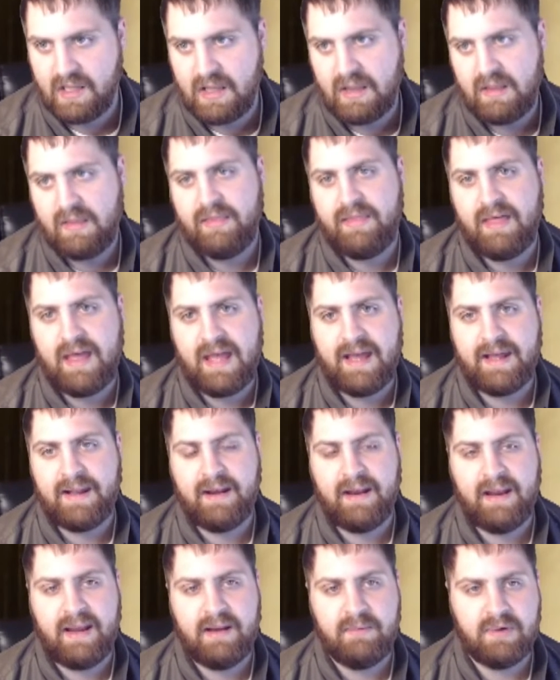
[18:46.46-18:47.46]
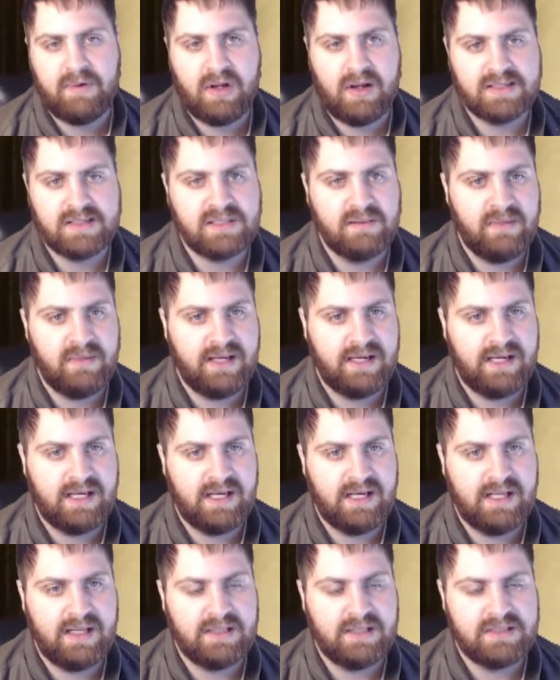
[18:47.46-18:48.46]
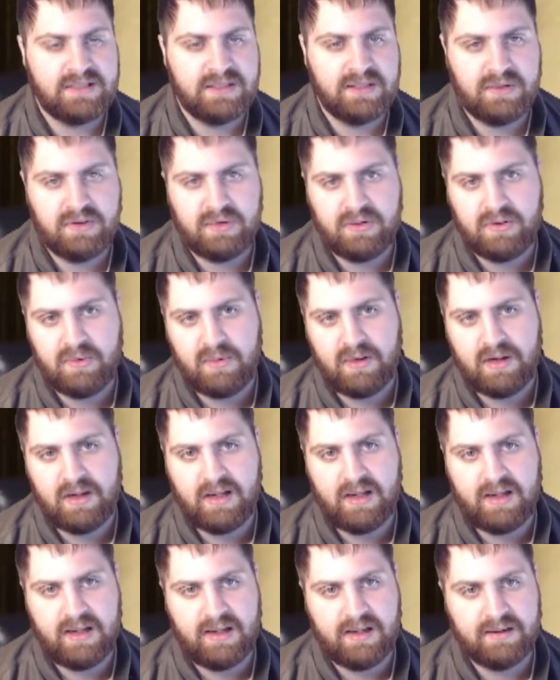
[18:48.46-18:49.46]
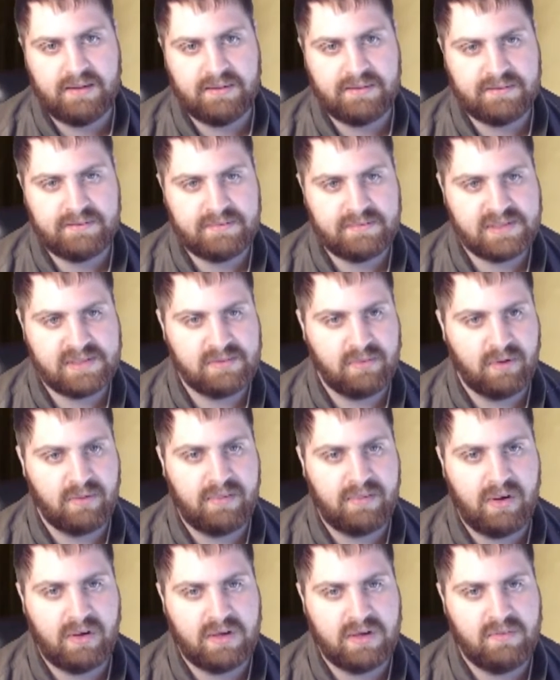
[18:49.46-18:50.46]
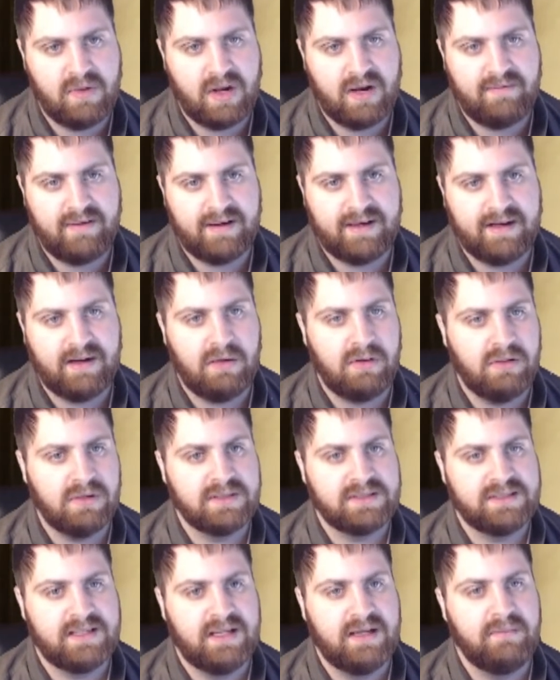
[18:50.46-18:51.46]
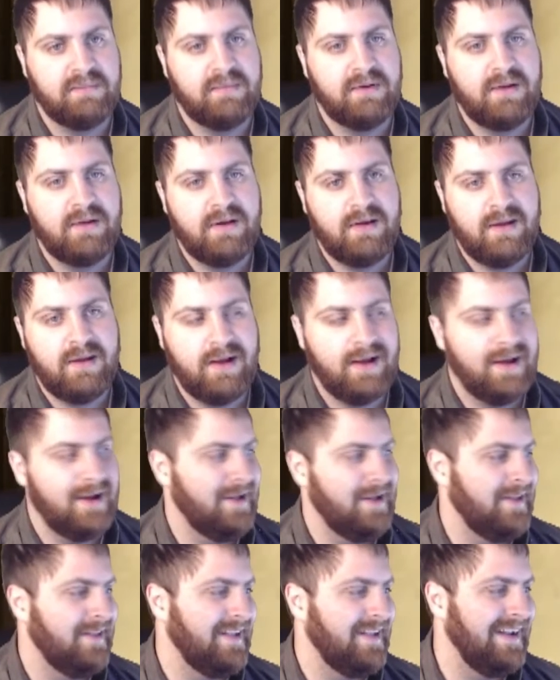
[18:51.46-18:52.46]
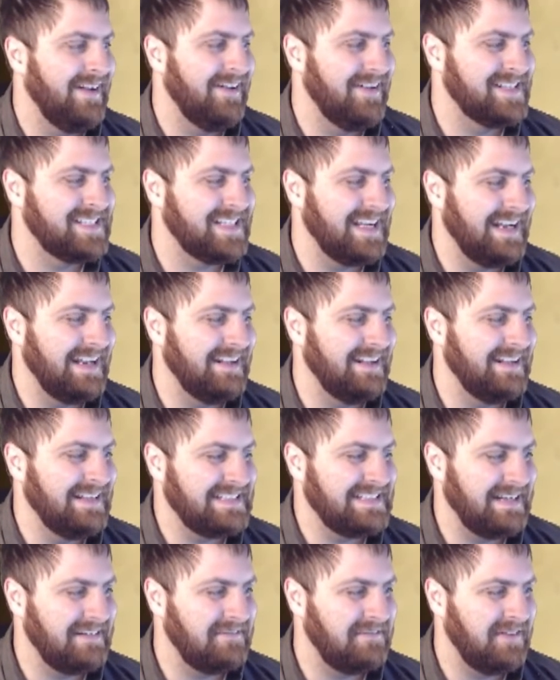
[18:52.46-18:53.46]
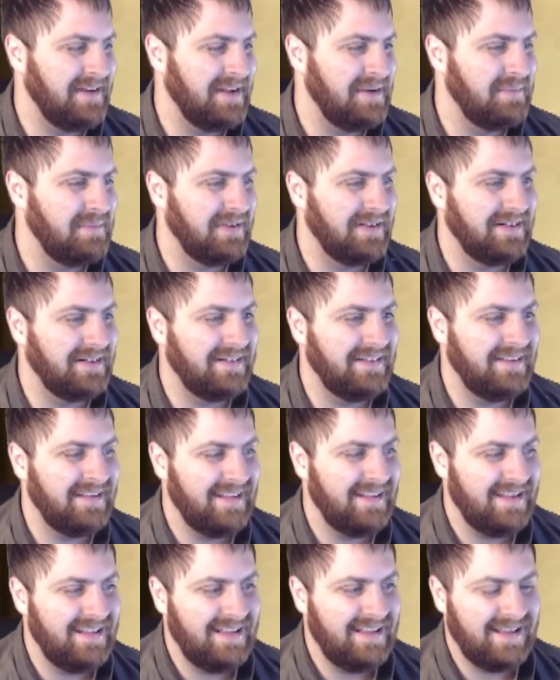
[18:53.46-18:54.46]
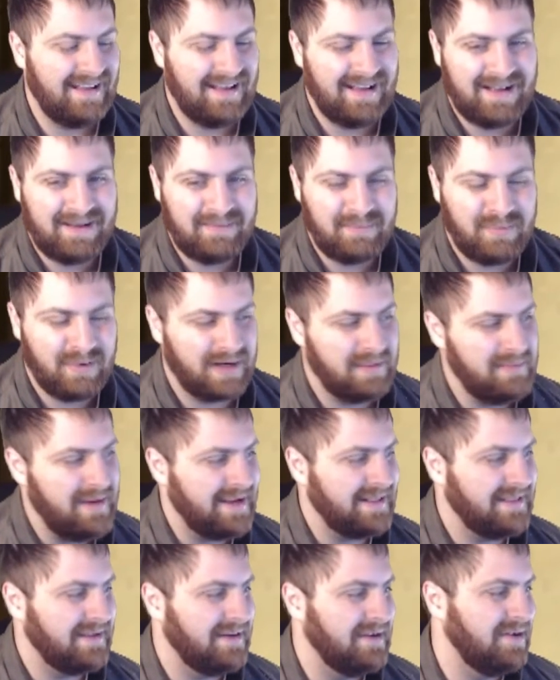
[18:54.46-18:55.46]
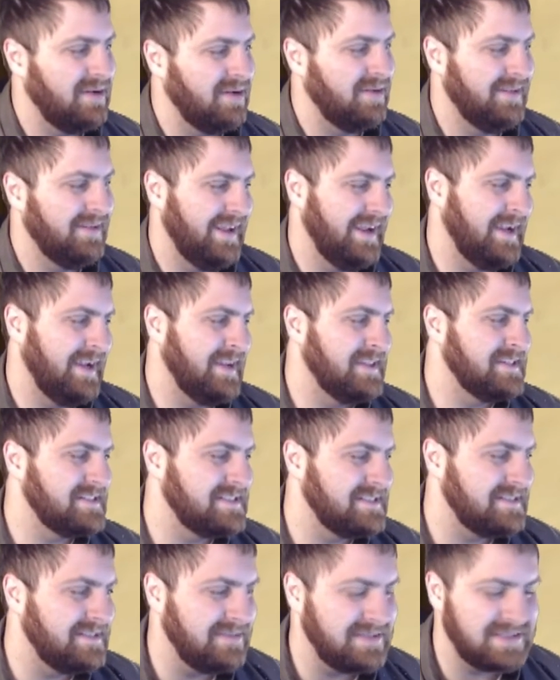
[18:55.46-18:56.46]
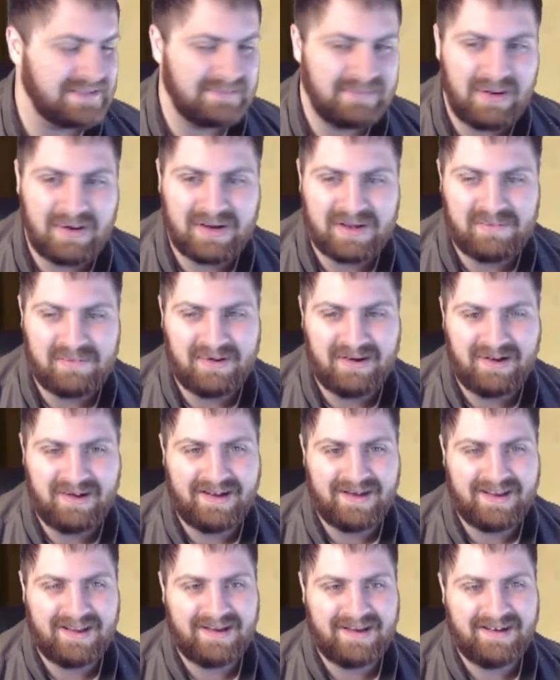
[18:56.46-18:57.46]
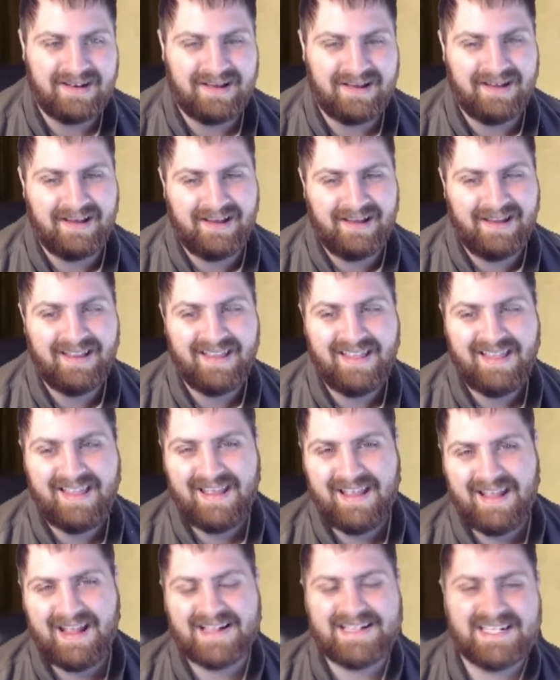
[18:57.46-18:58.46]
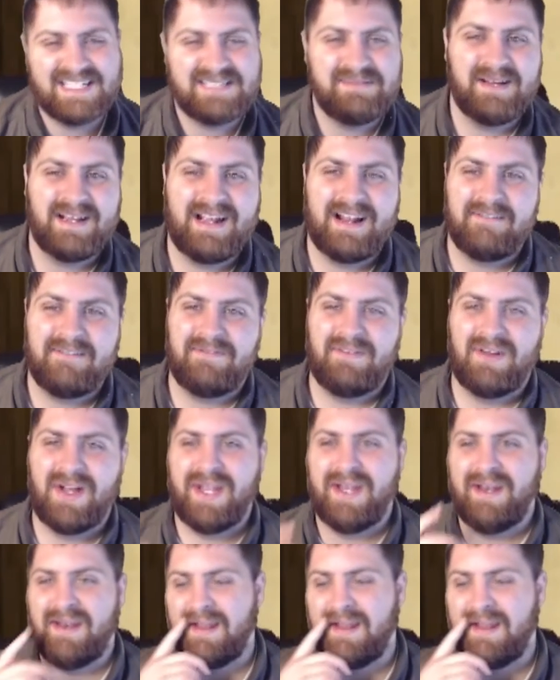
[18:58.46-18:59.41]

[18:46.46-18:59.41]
That, and we also may get into some more Pokemon if I can get a hold of some. I know it's kind of fun, but bringing back the good old days, doing some Pokemon, and it's actually been kind of fun.